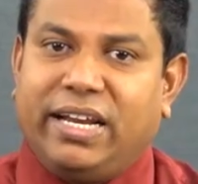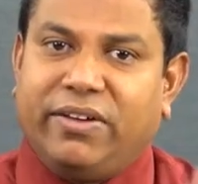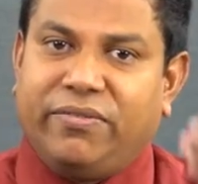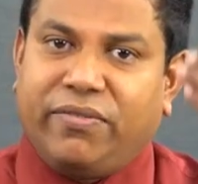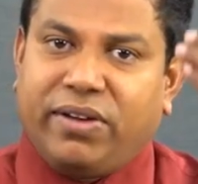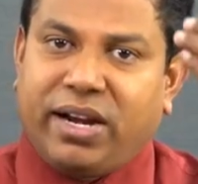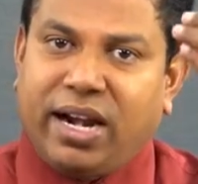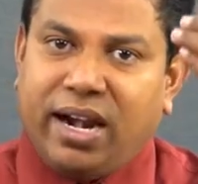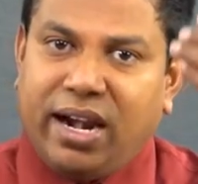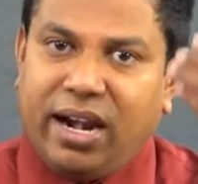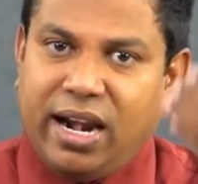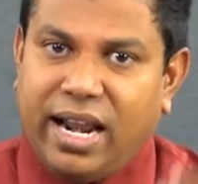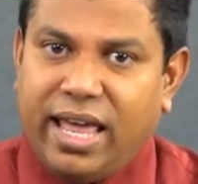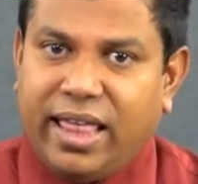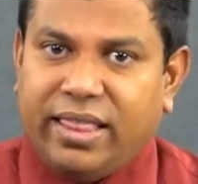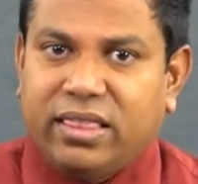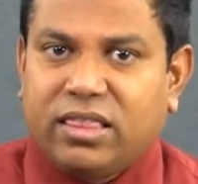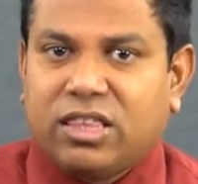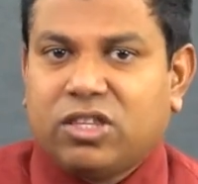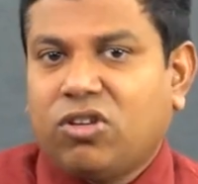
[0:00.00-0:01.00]
different
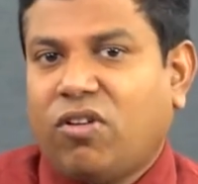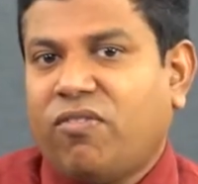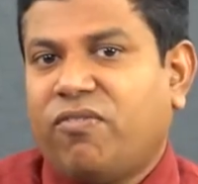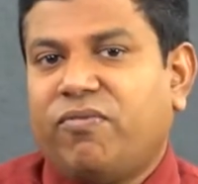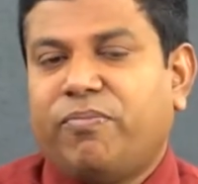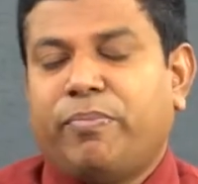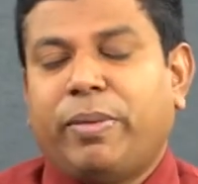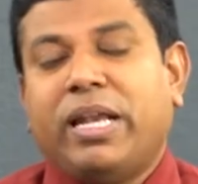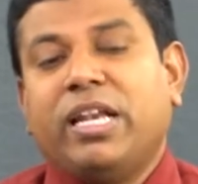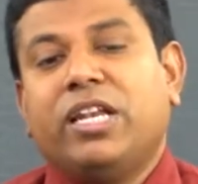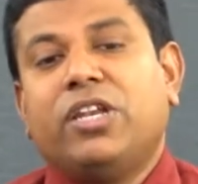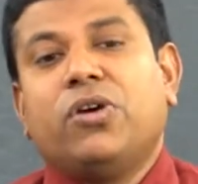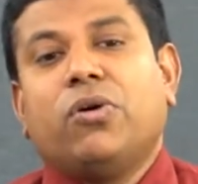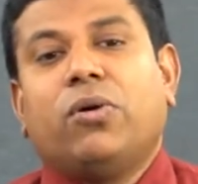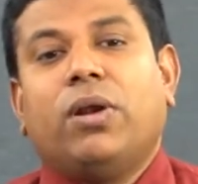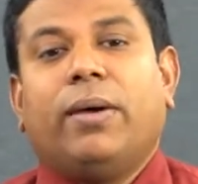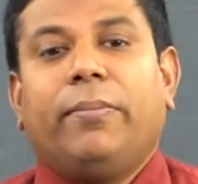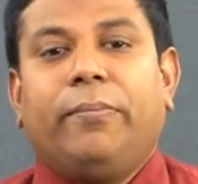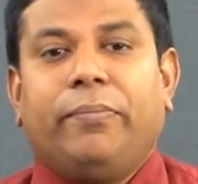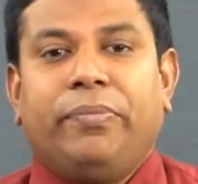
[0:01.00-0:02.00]
lengths of
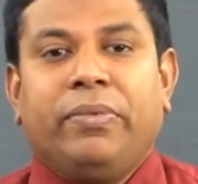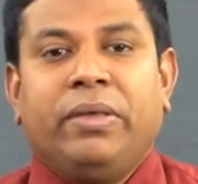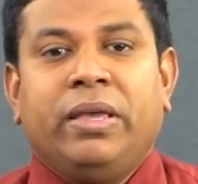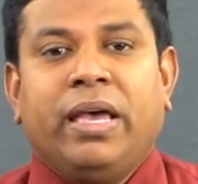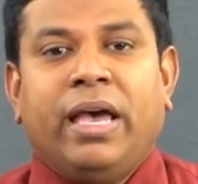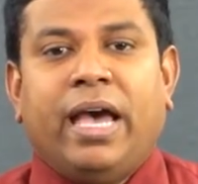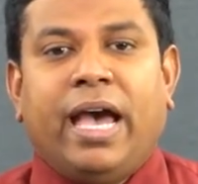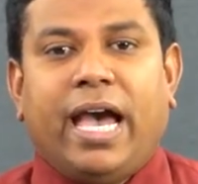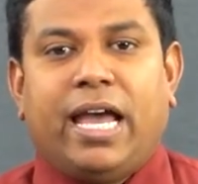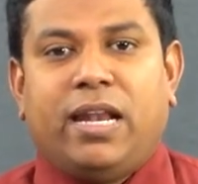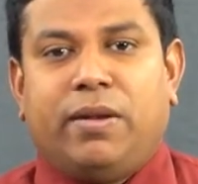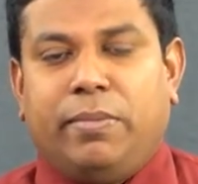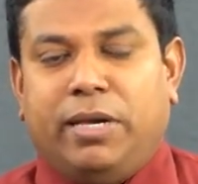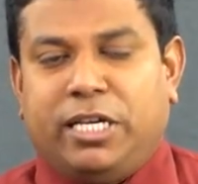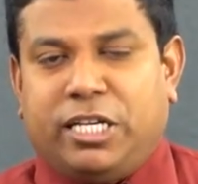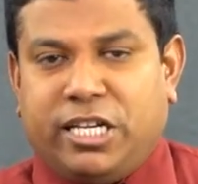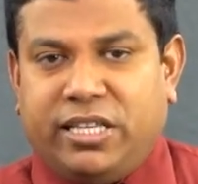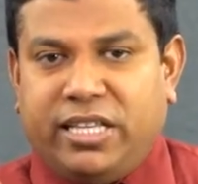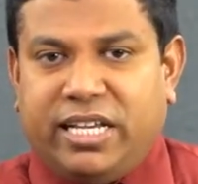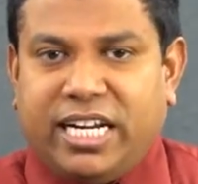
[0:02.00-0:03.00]
pendulum and
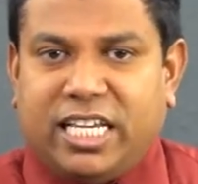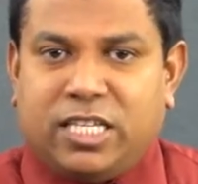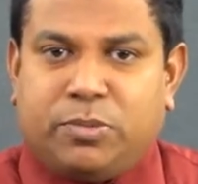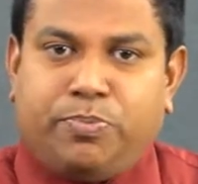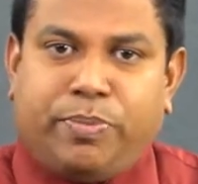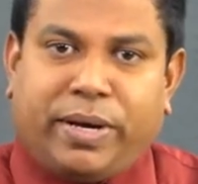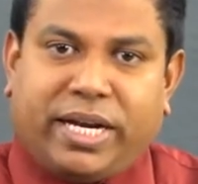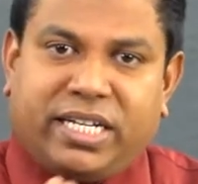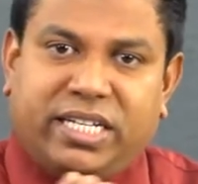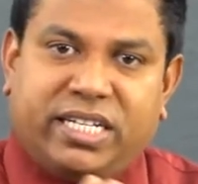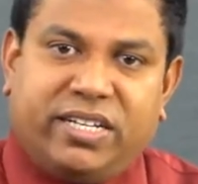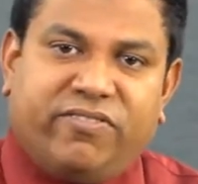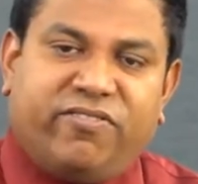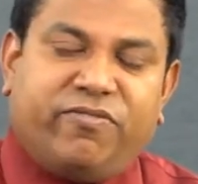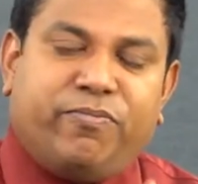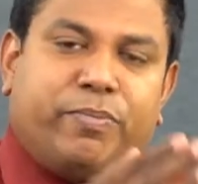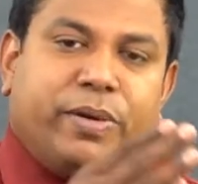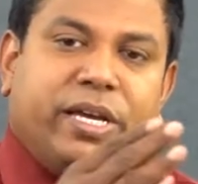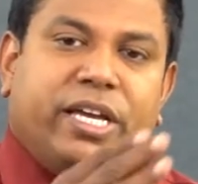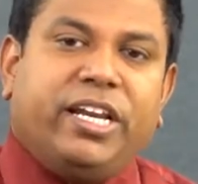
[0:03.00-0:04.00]
measure the
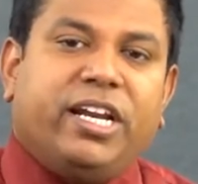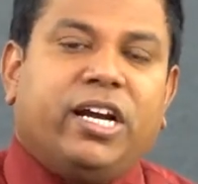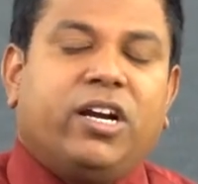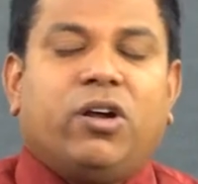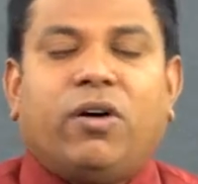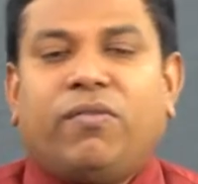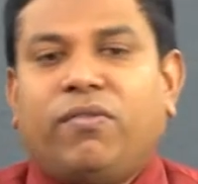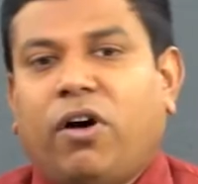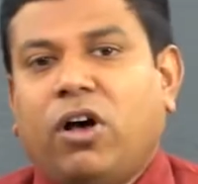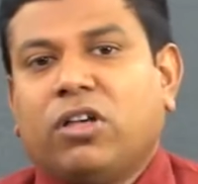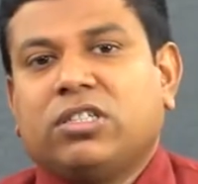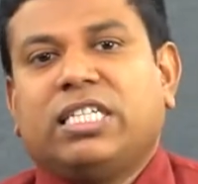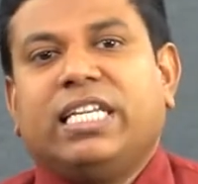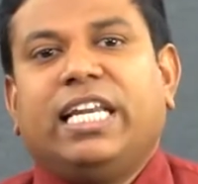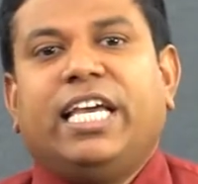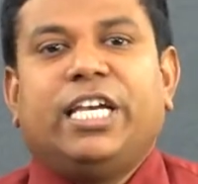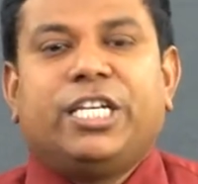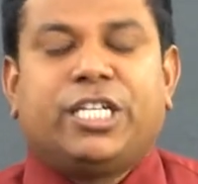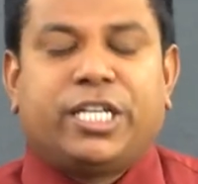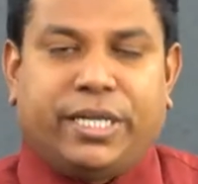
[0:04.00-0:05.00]
respective period of
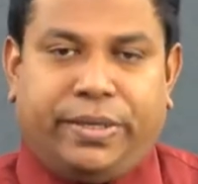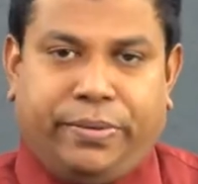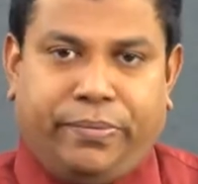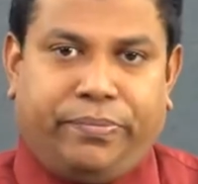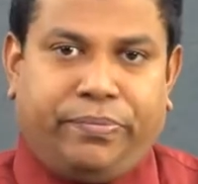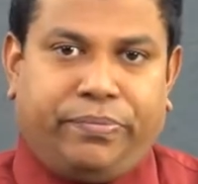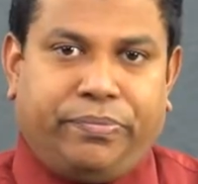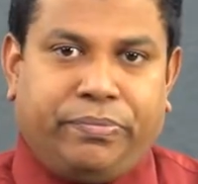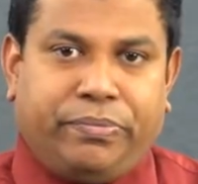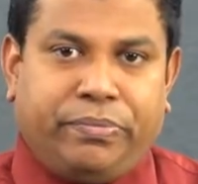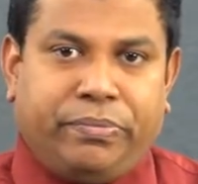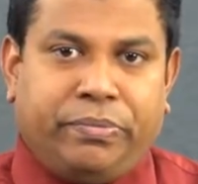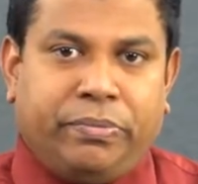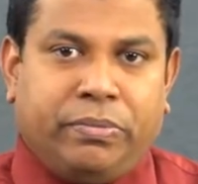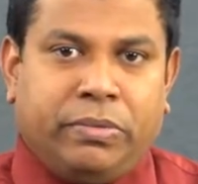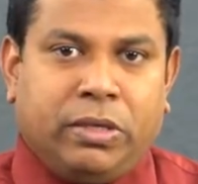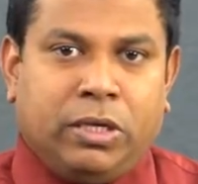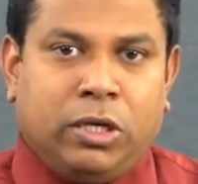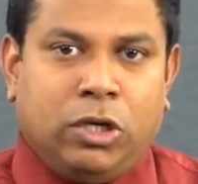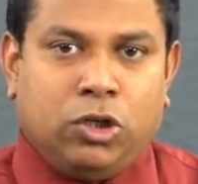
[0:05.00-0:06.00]
oscillation.
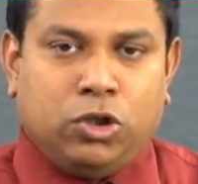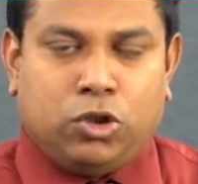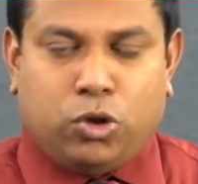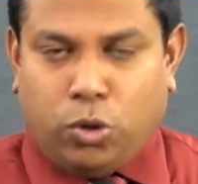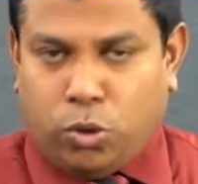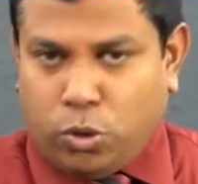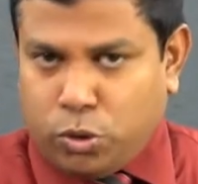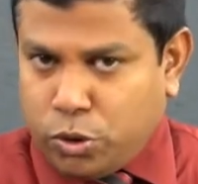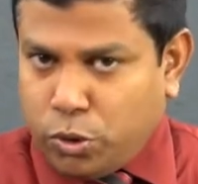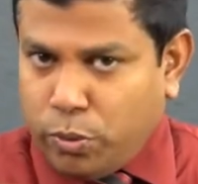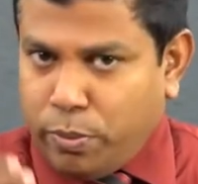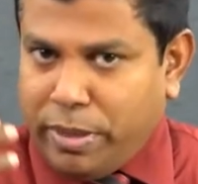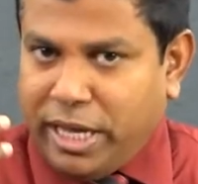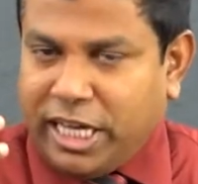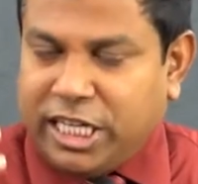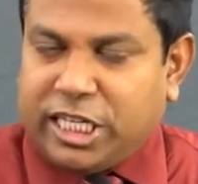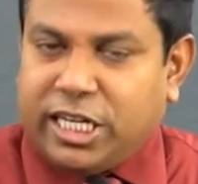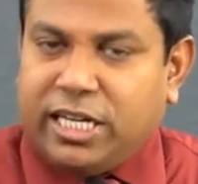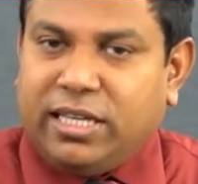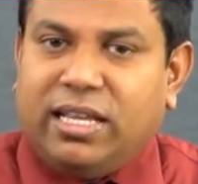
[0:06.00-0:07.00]
So, to
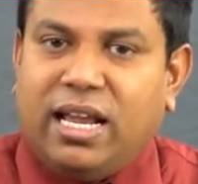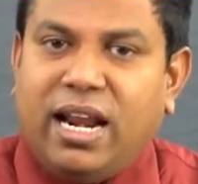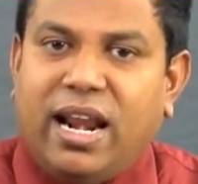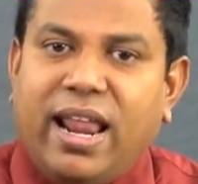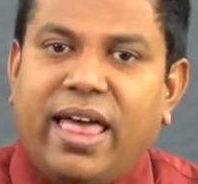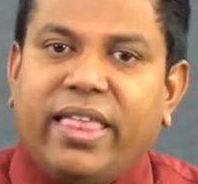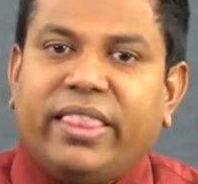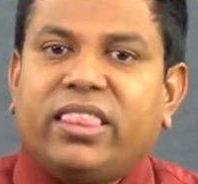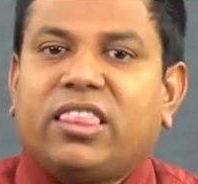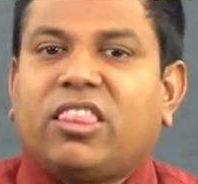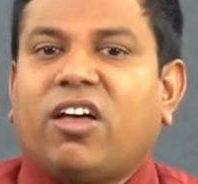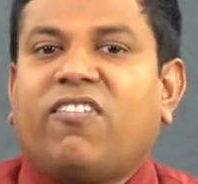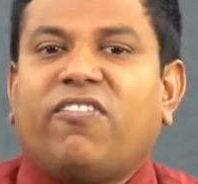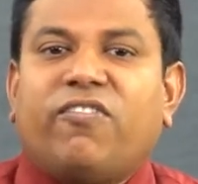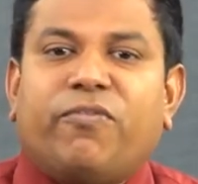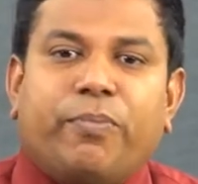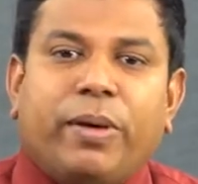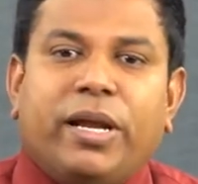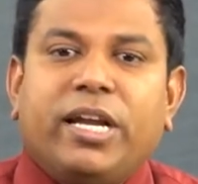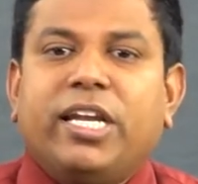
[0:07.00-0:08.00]
measure the length
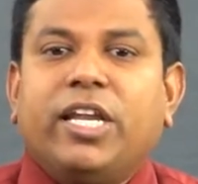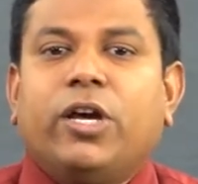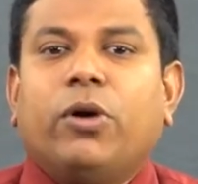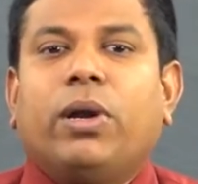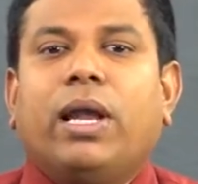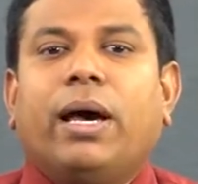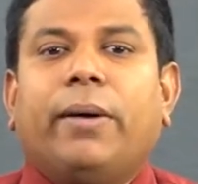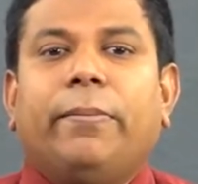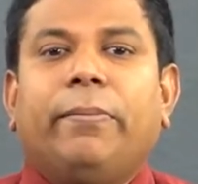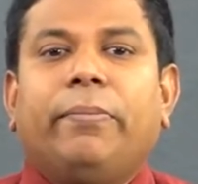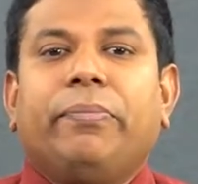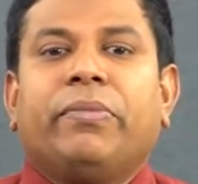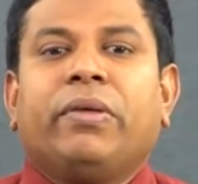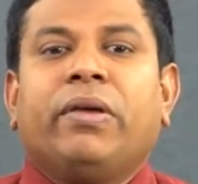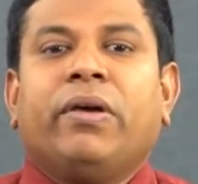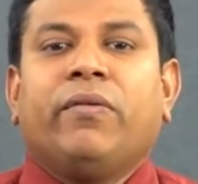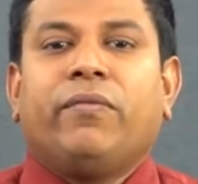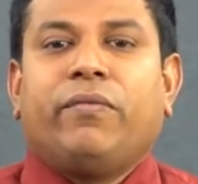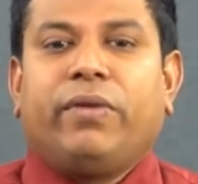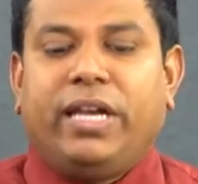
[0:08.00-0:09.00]
of pendulum,
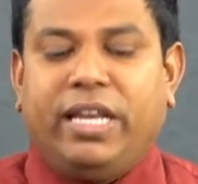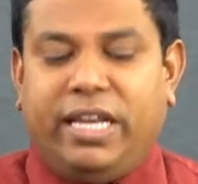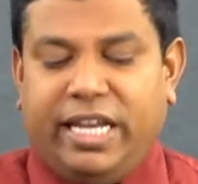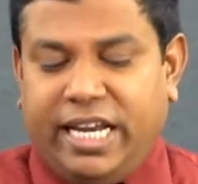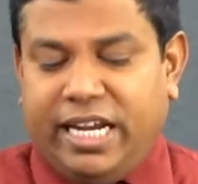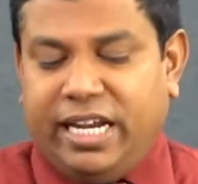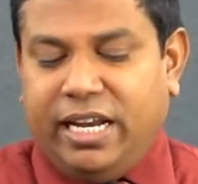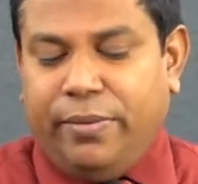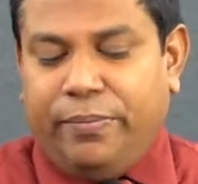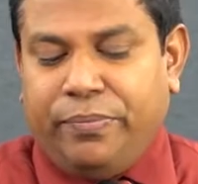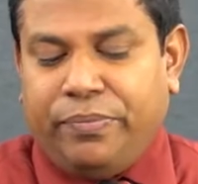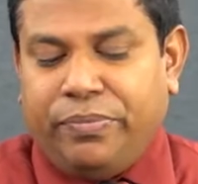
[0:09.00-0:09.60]
we need